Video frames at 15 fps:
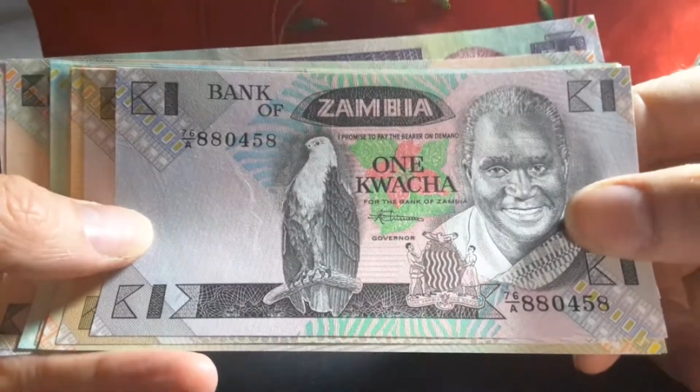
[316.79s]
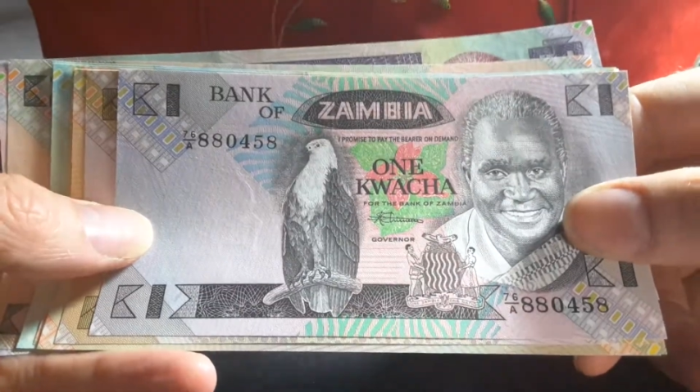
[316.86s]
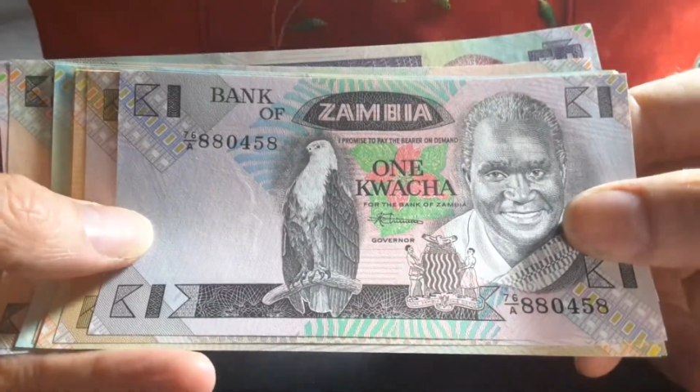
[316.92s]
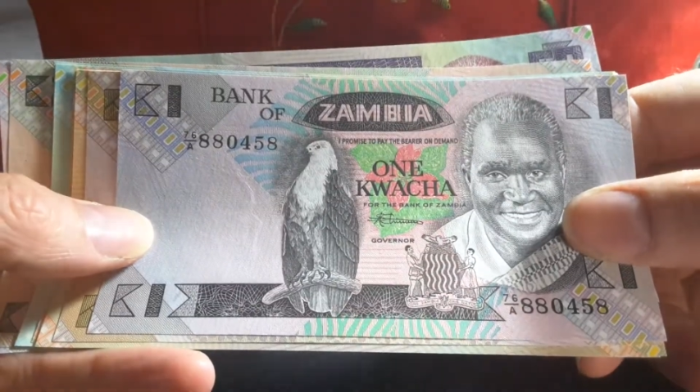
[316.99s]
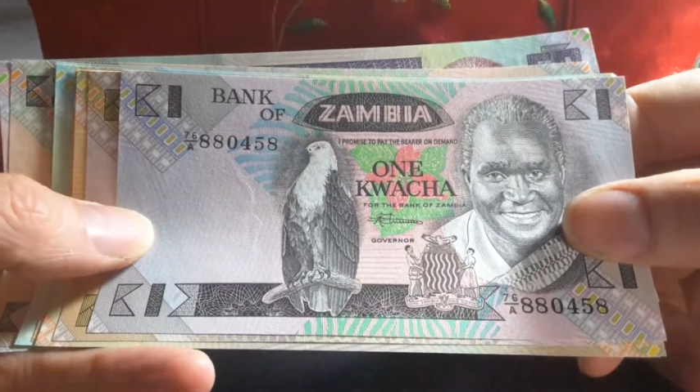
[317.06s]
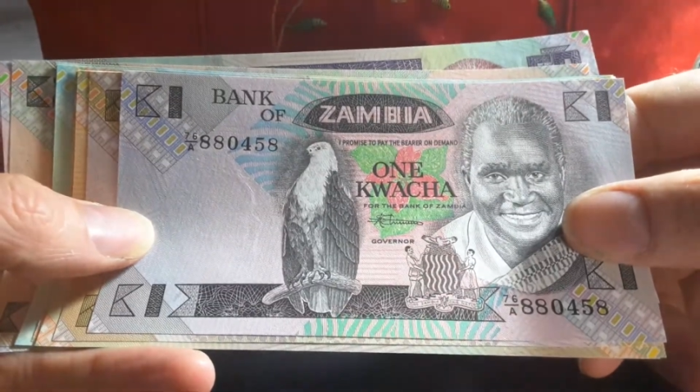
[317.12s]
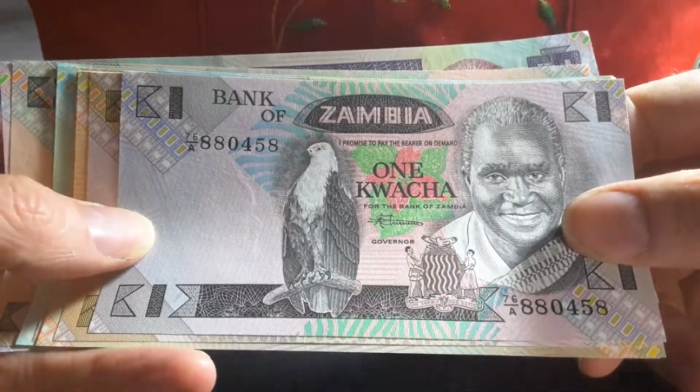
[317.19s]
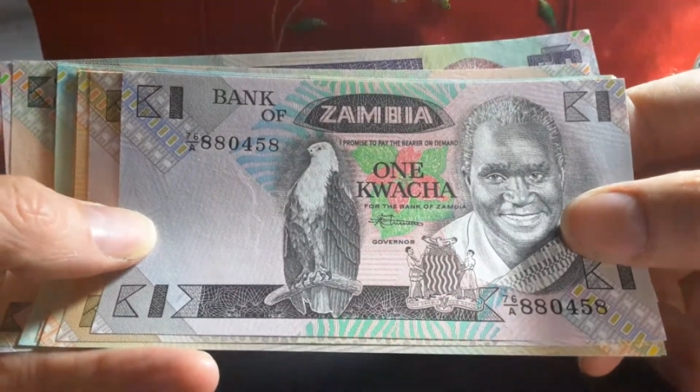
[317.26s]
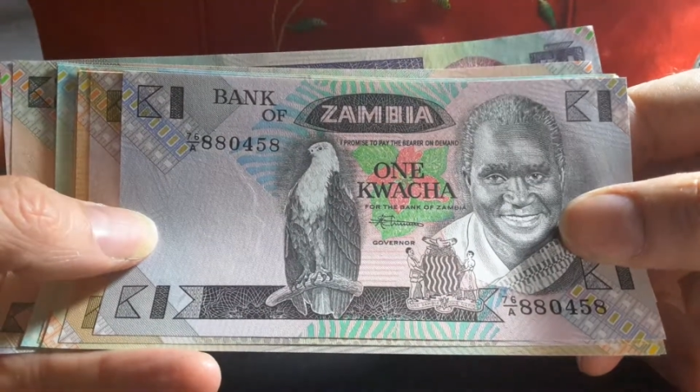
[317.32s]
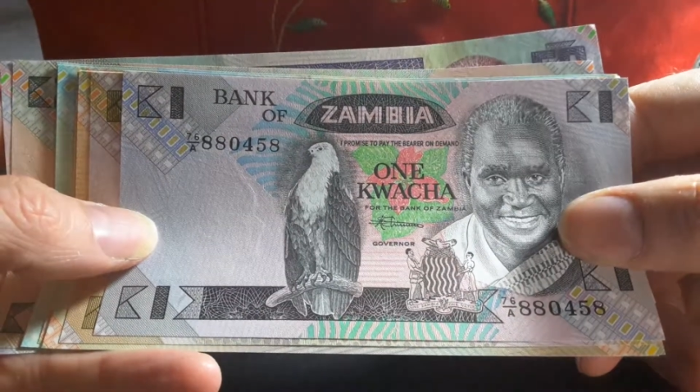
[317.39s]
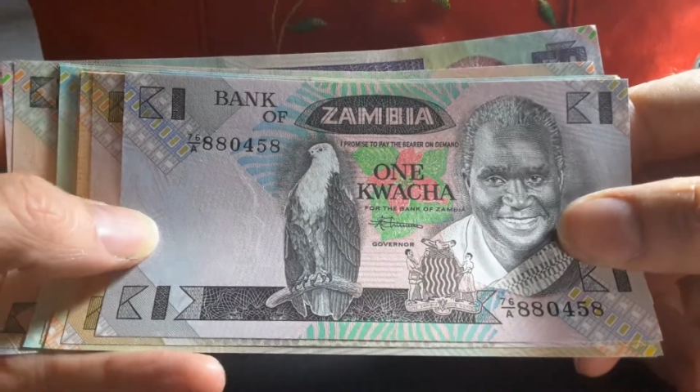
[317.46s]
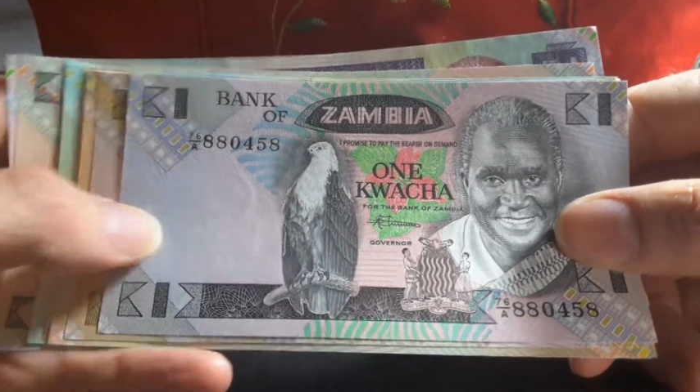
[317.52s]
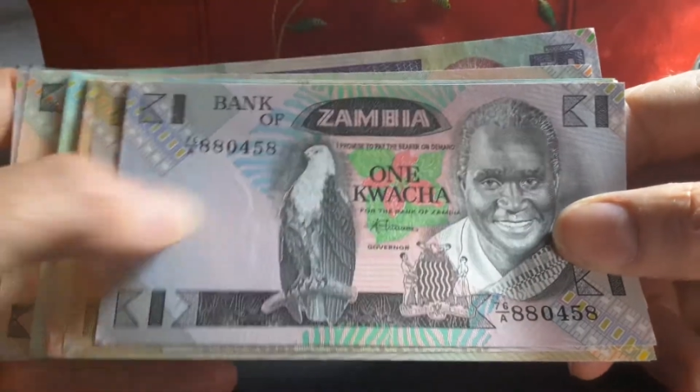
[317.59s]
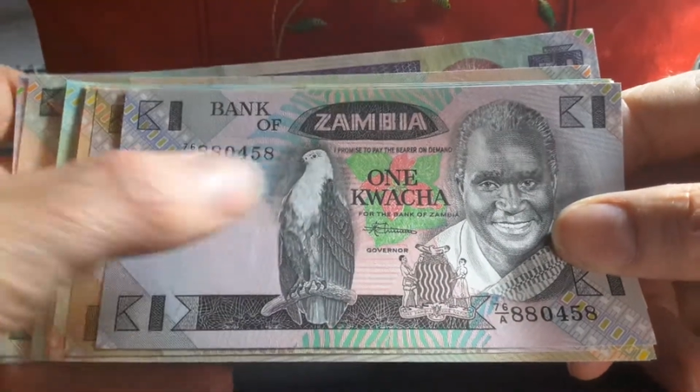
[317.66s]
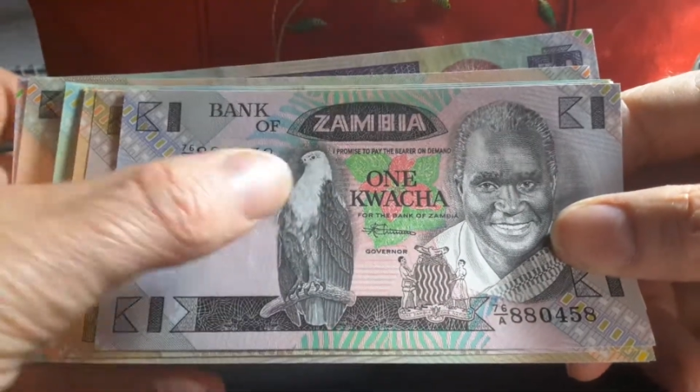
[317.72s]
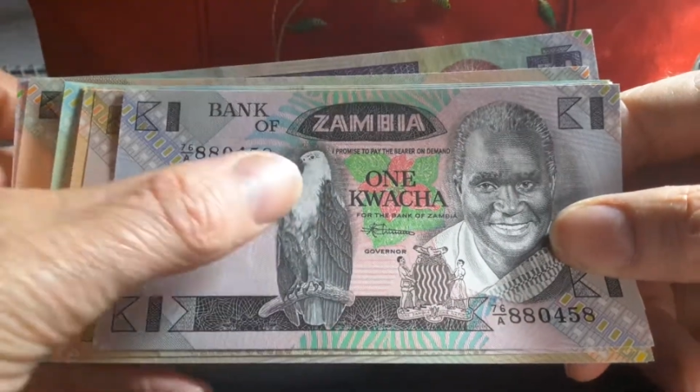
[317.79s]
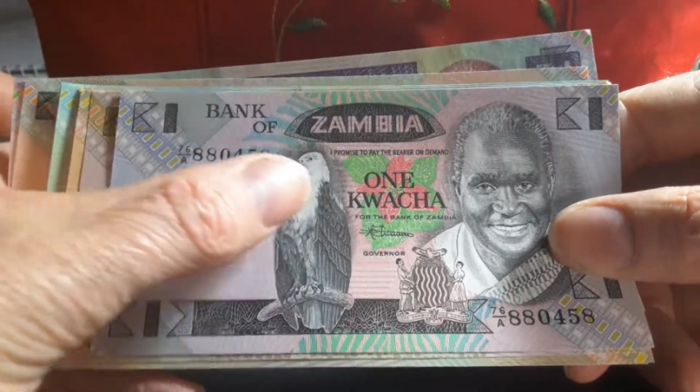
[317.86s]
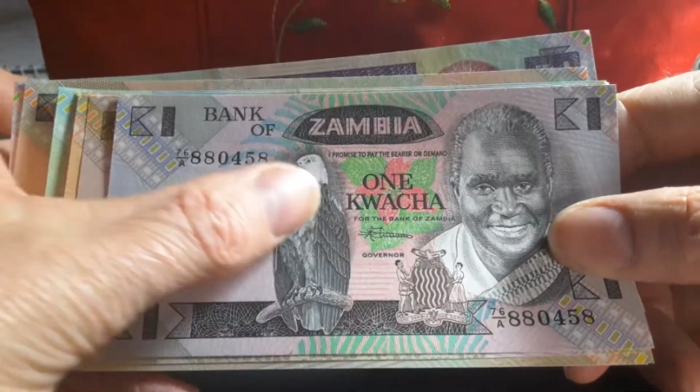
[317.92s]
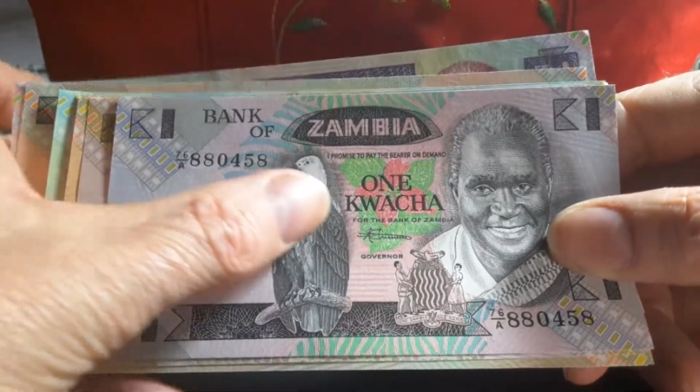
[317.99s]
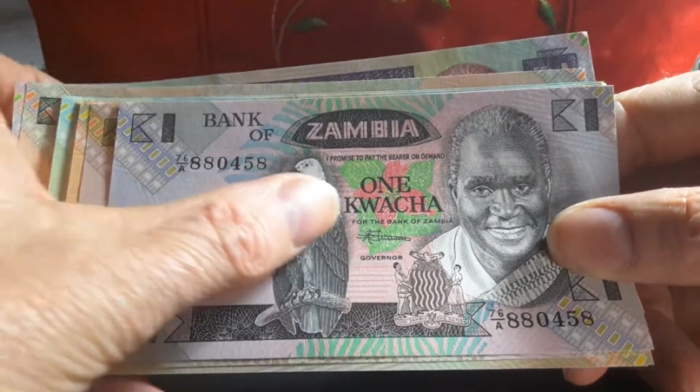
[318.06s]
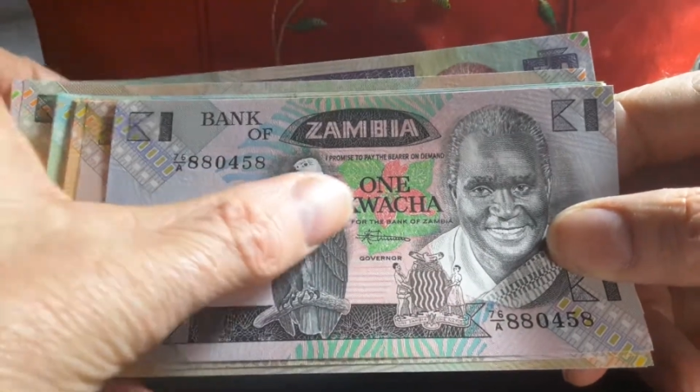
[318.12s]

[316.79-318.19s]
So the flowers,